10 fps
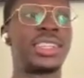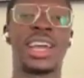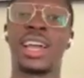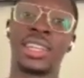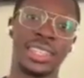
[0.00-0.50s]

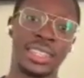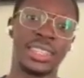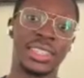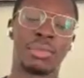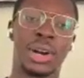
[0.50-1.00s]

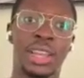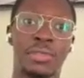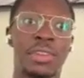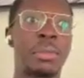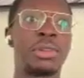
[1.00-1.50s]
Then
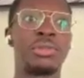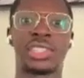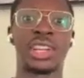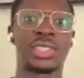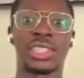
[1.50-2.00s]
my family
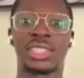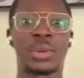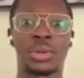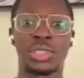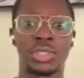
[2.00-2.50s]
reached out and
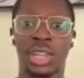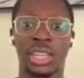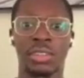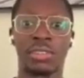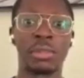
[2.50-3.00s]
said we wanted to do
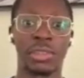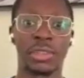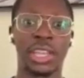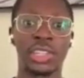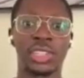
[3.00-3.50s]
like a family
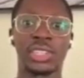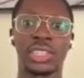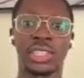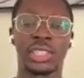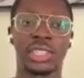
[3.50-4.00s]

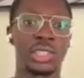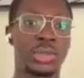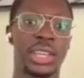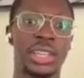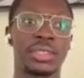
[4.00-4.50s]
vacation in
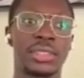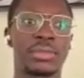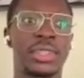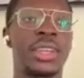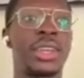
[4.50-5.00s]
the UK.